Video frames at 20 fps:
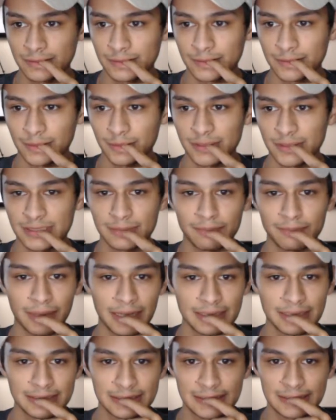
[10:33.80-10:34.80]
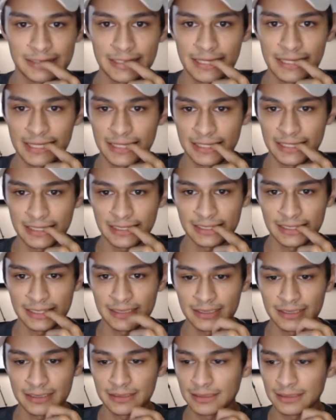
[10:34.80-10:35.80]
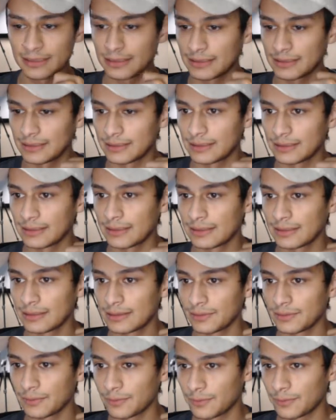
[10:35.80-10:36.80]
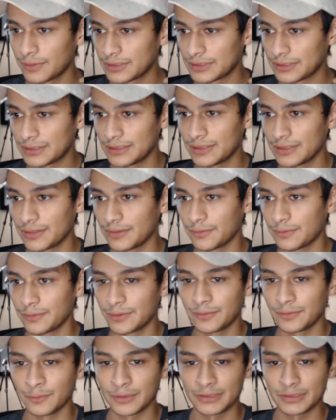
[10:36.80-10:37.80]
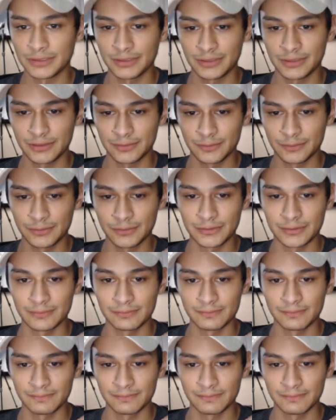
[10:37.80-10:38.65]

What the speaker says: So I'm using Bison and where's the other one?